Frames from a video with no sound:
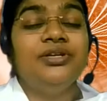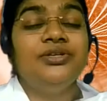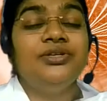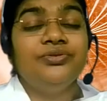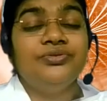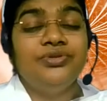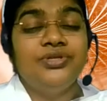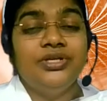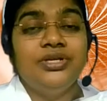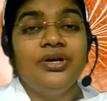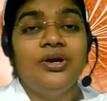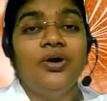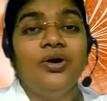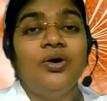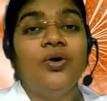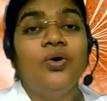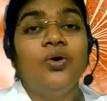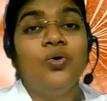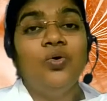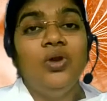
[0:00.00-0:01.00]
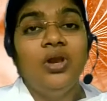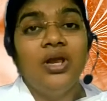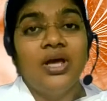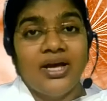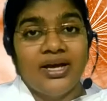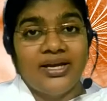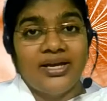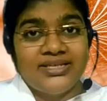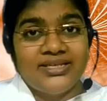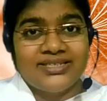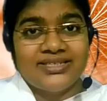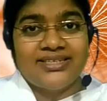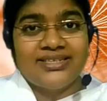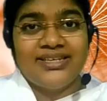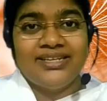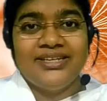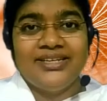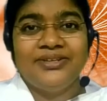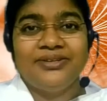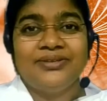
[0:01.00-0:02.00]
duty
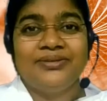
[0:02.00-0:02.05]
wholeheartedly.